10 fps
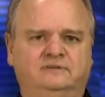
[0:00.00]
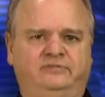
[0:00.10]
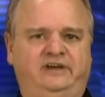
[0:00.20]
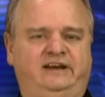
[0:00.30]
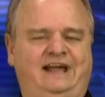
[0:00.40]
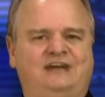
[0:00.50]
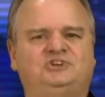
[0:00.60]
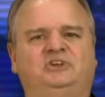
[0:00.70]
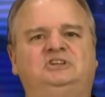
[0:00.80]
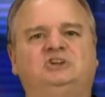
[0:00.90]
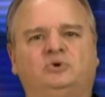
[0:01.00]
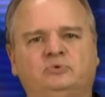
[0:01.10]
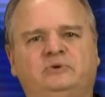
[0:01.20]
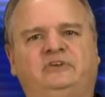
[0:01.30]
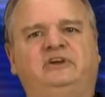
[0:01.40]
that actually don't
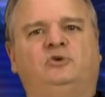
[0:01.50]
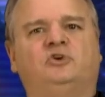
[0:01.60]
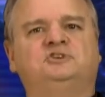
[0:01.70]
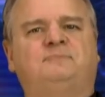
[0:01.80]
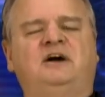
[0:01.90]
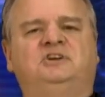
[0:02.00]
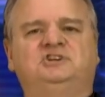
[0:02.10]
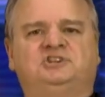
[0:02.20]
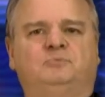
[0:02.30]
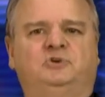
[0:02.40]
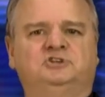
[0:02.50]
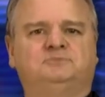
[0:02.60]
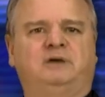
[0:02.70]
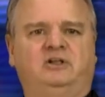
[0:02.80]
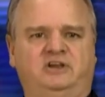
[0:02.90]
really correspond to someone's
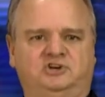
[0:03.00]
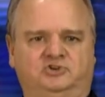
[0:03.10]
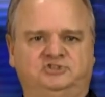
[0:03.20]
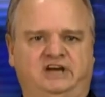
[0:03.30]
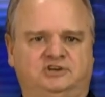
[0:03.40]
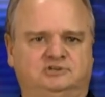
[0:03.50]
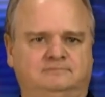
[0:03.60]
biological sex.